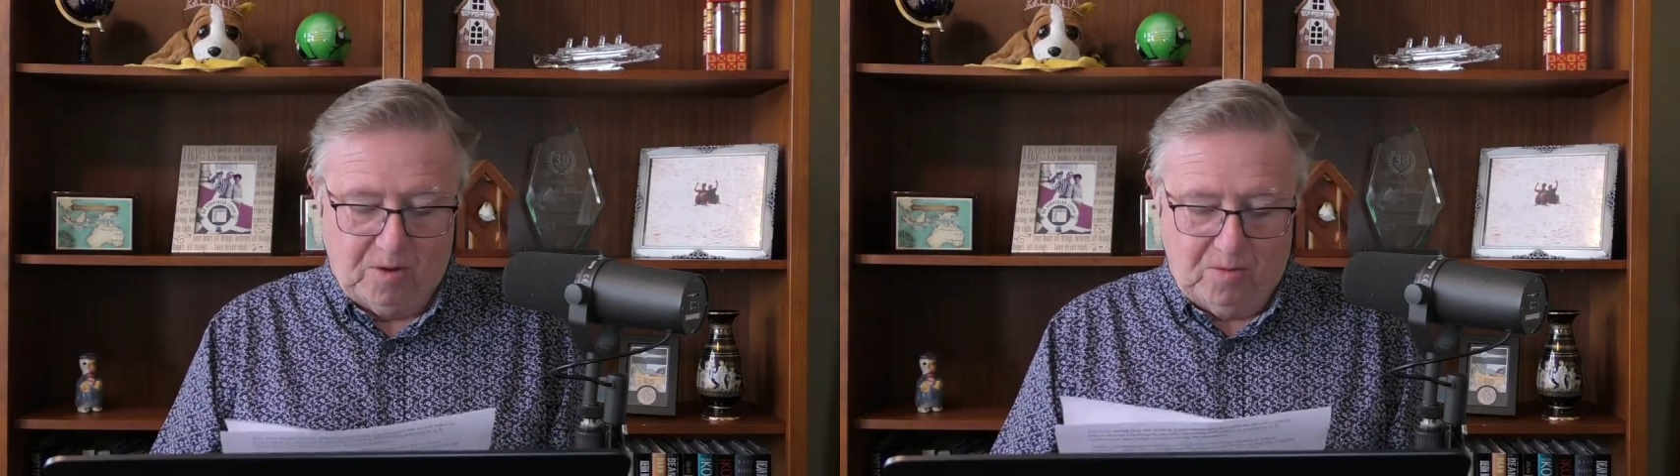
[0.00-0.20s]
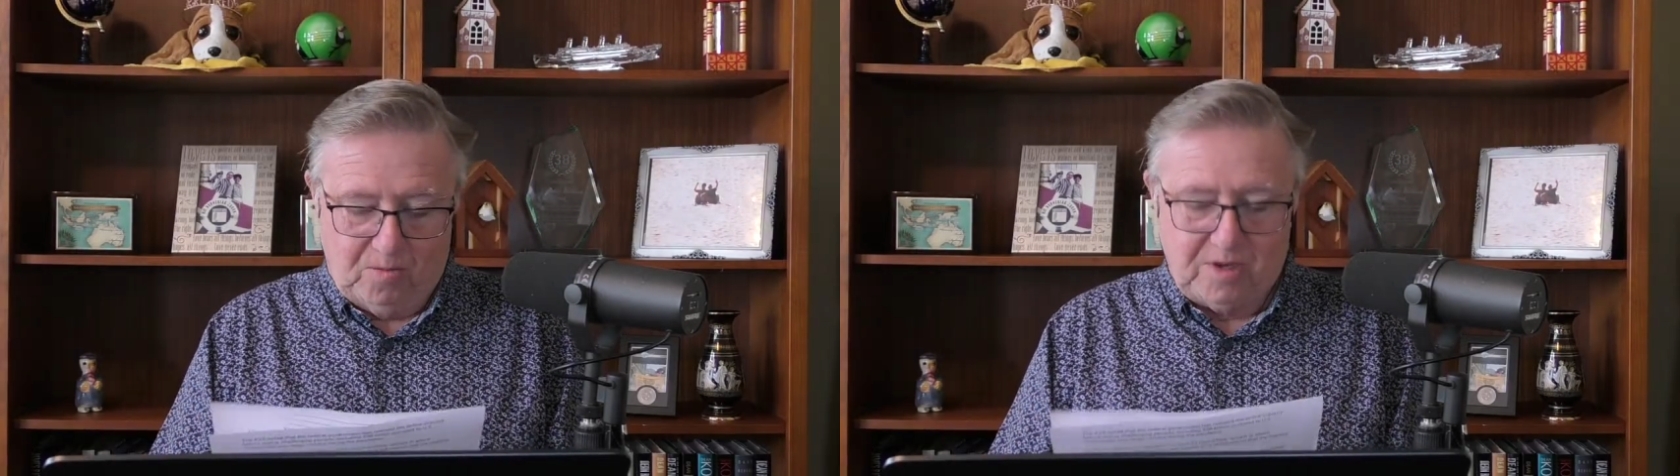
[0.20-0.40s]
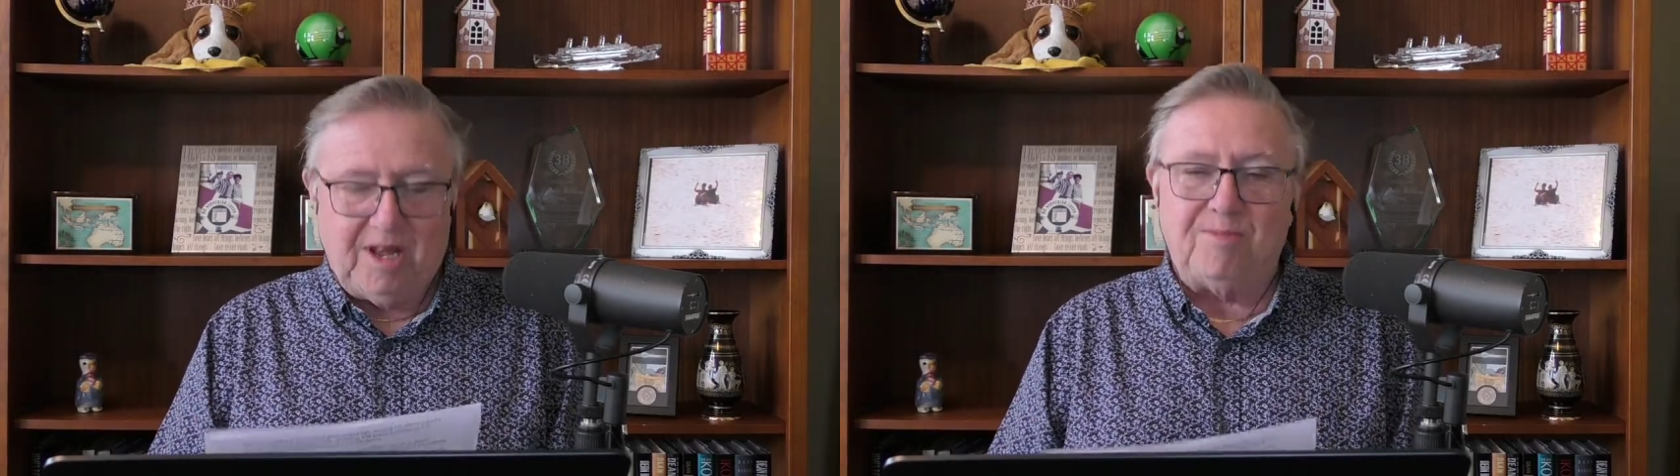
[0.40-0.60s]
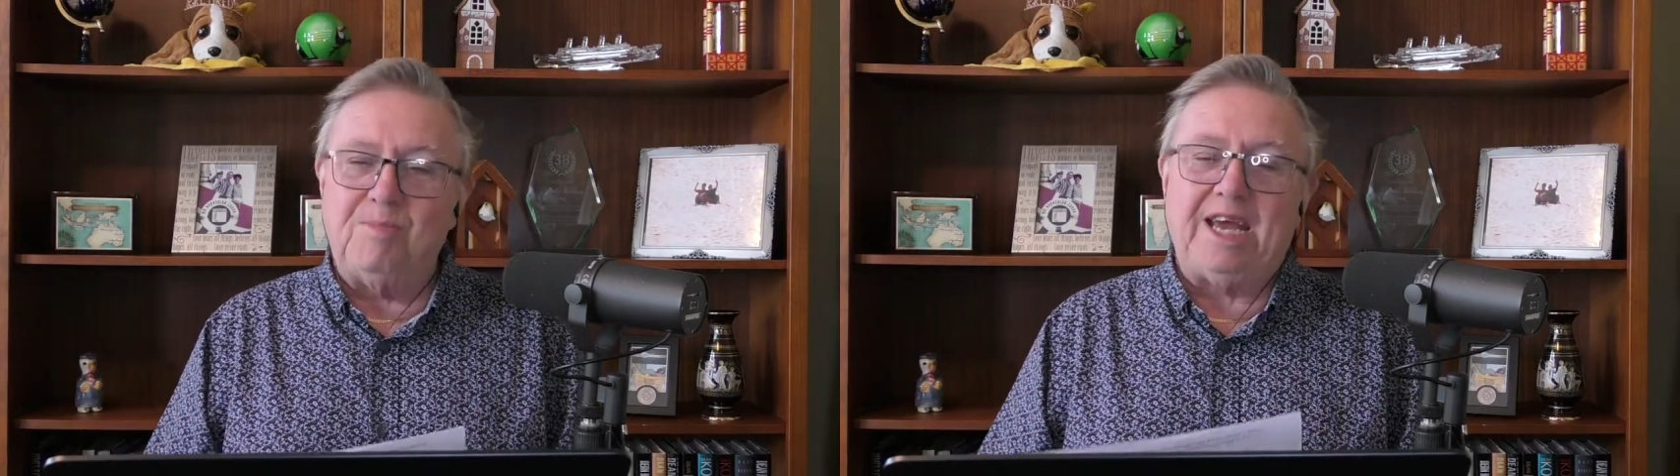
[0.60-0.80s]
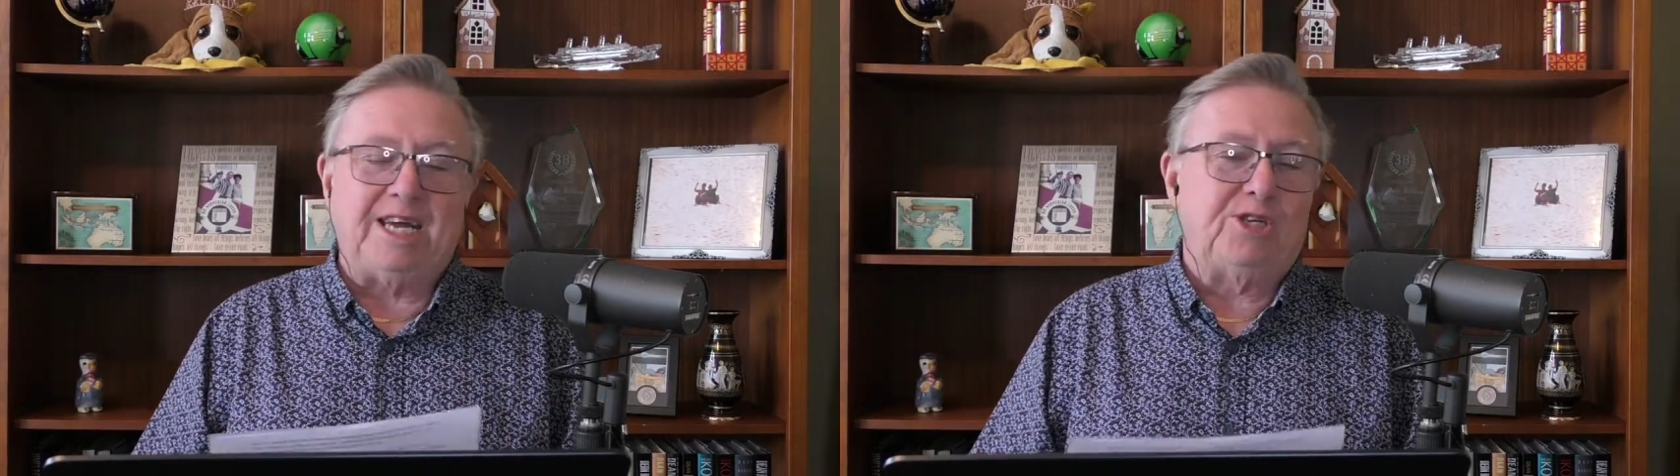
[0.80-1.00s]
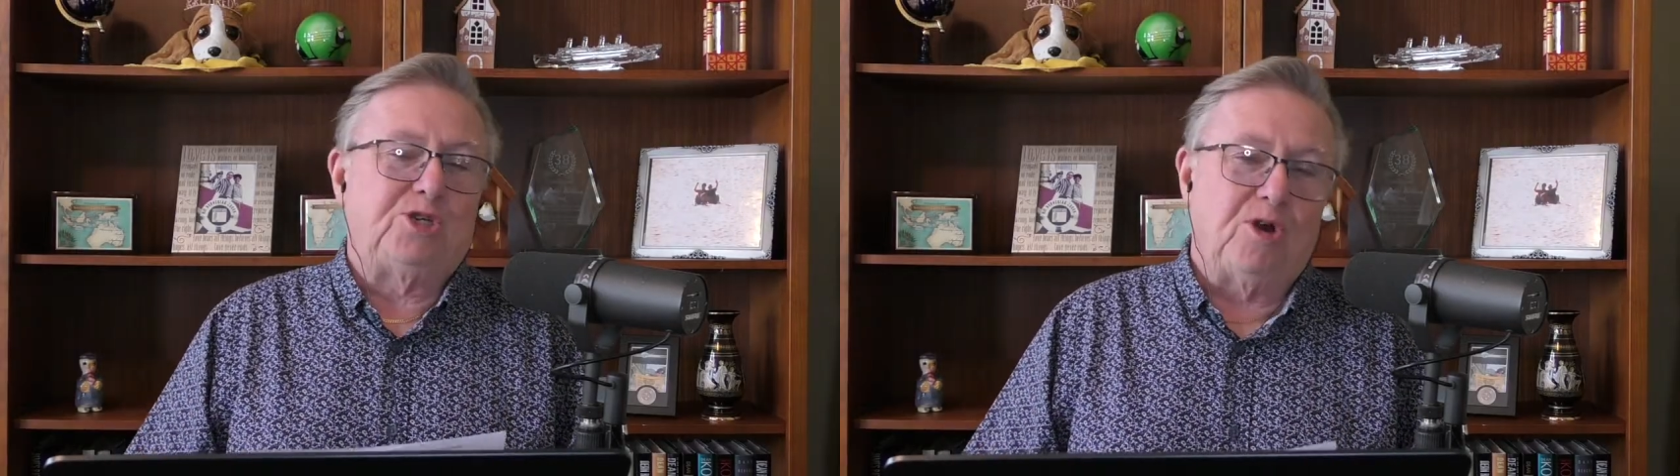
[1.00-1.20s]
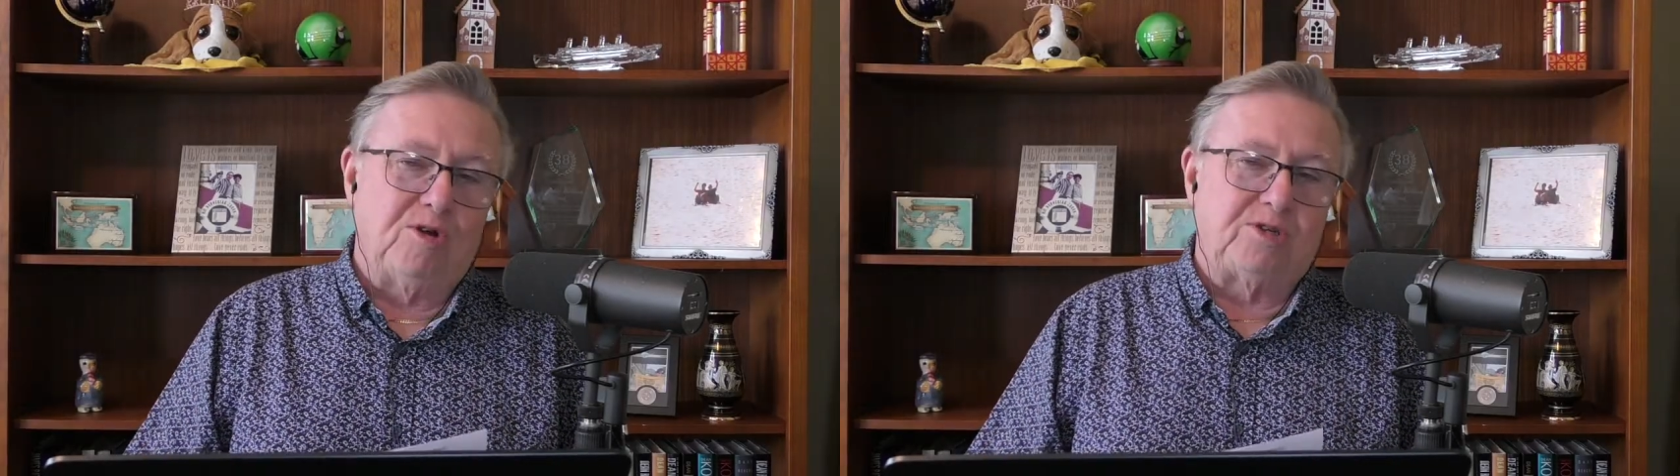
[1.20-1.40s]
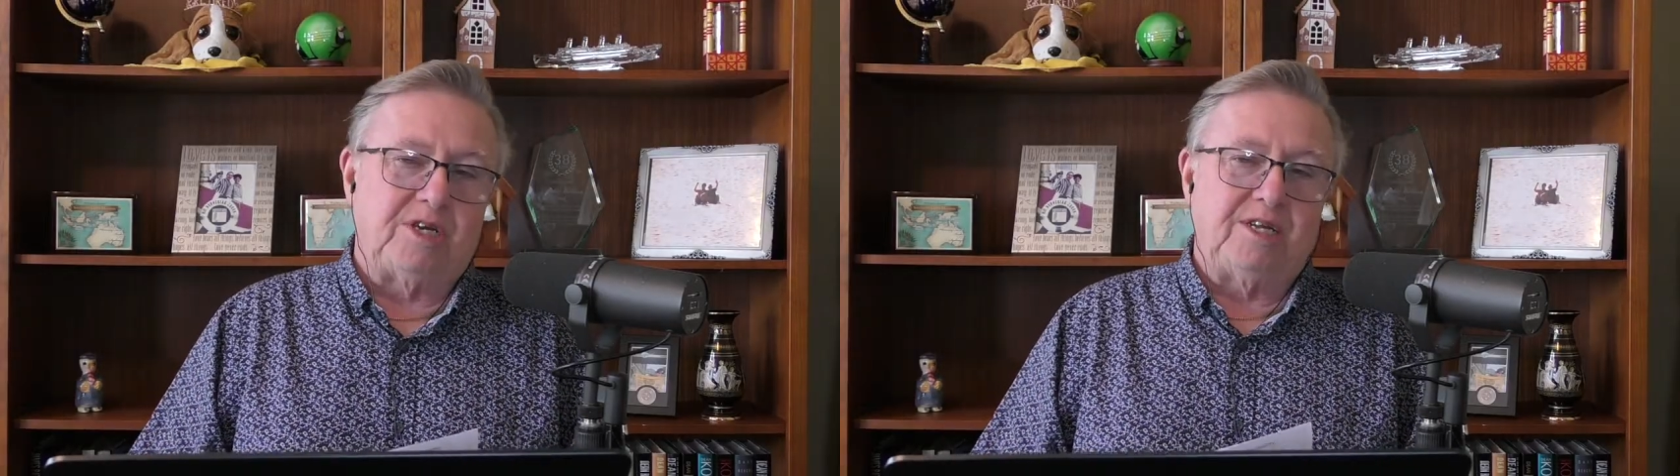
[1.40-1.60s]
Yeah, make it Jersey.